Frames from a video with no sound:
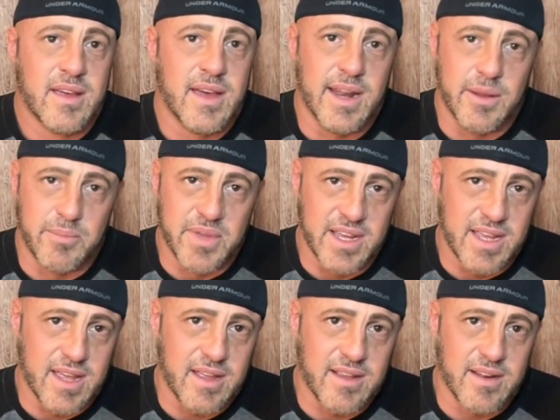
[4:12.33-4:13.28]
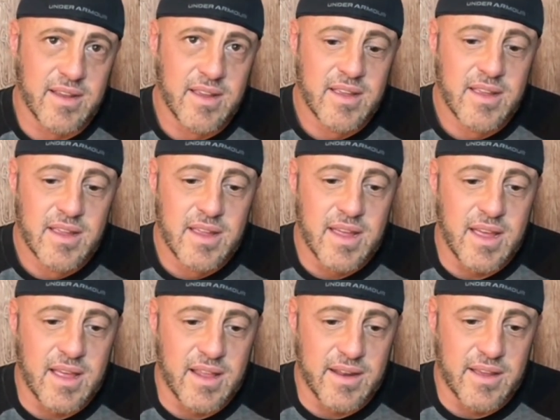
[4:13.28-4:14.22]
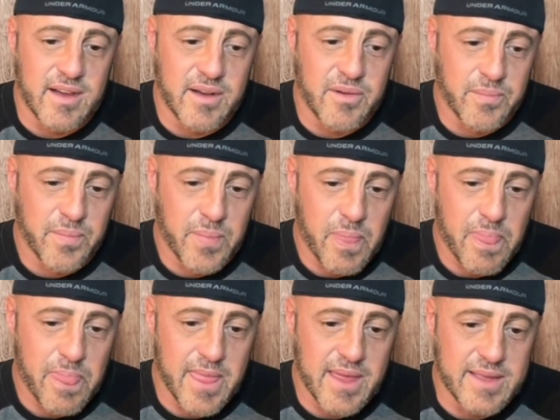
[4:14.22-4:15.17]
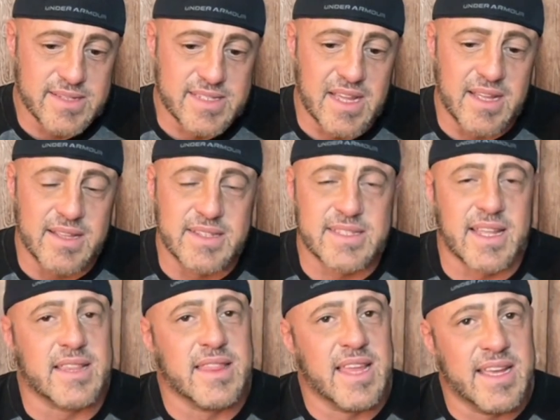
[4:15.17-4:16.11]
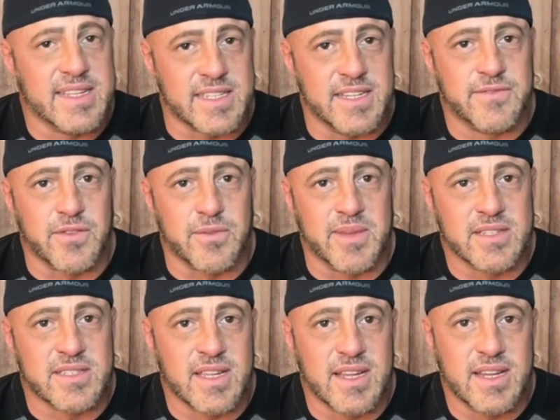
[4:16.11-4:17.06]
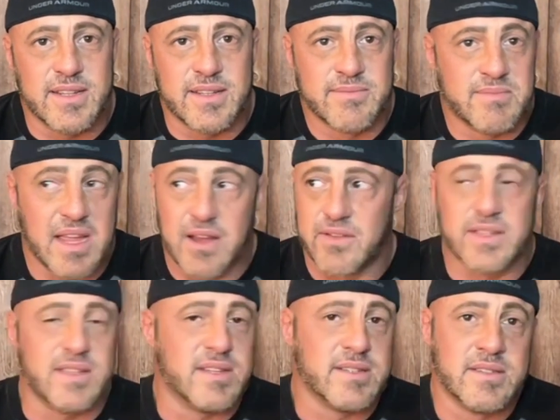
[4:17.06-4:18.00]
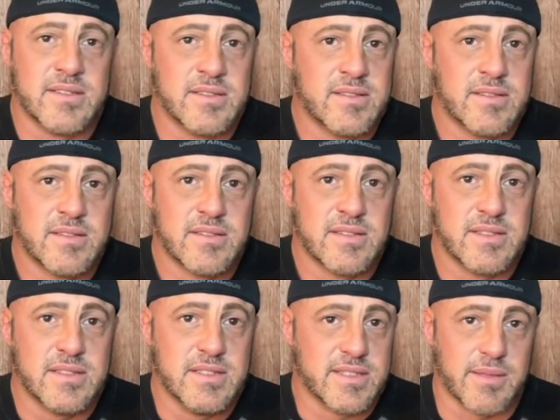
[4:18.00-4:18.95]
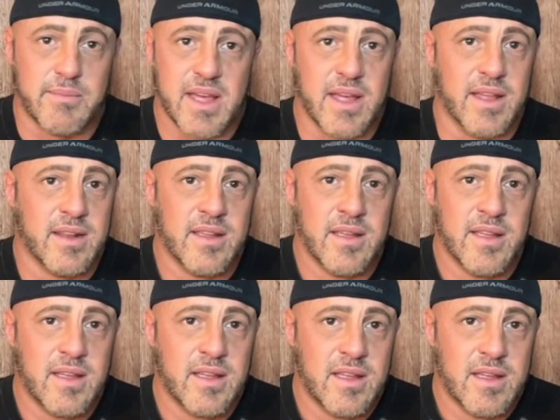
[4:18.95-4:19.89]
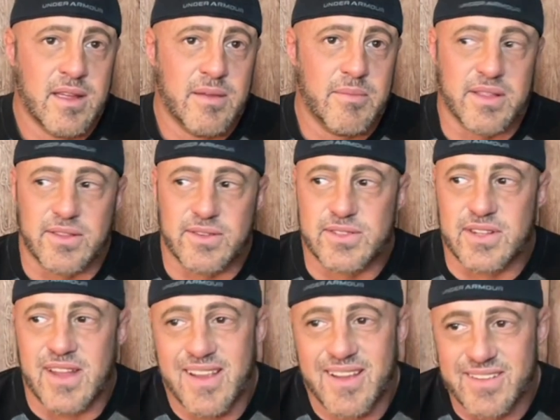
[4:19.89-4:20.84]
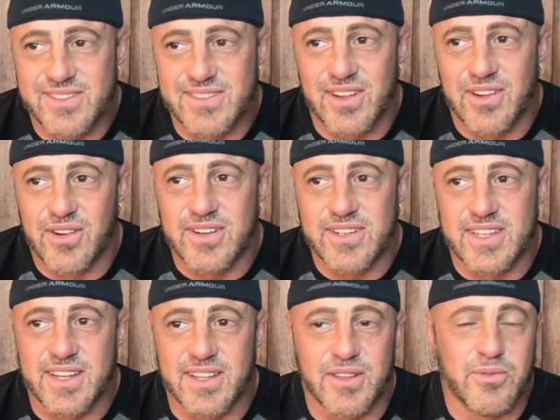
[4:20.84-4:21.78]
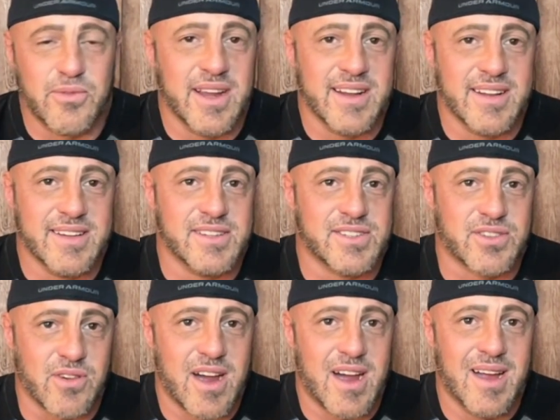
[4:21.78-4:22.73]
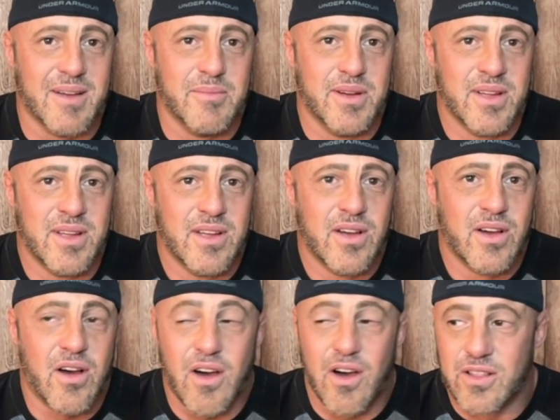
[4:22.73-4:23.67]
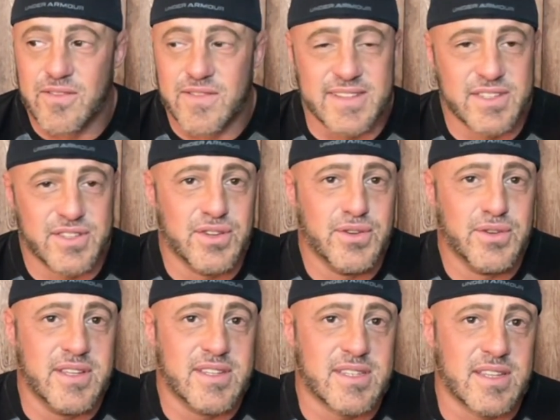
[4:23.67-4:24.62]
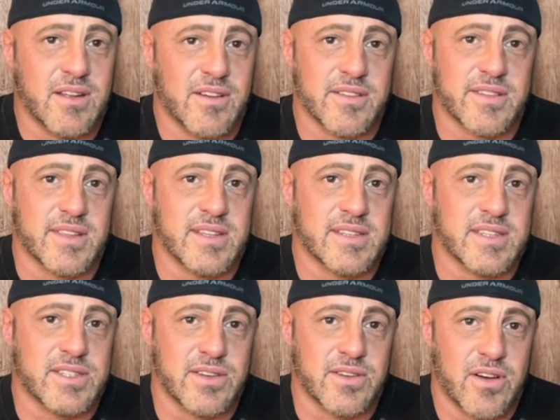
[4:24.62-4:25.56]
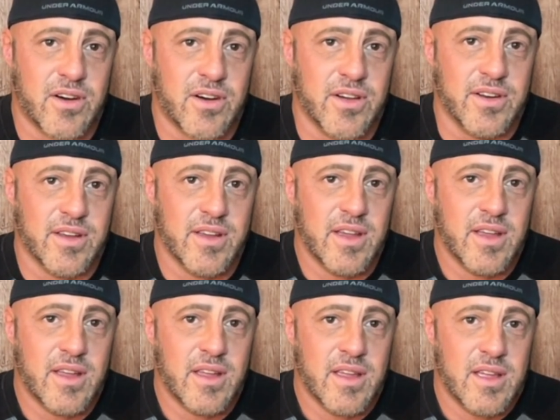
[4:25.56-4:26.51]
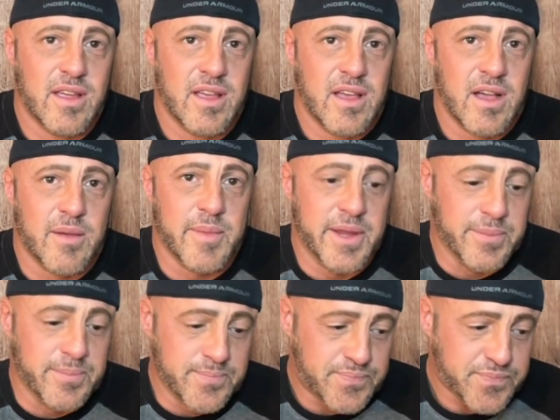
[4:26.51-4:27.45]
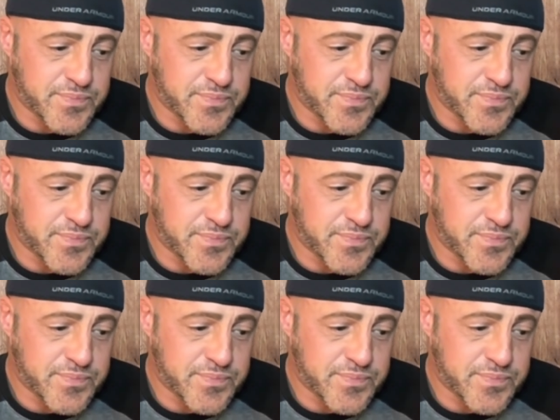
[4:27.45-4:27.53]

and a big hand. And um, it's, it's like lazy for me to say everything is the man, but there's no, there's no articulate way to describe all of his duties and all the things he took on. I mean,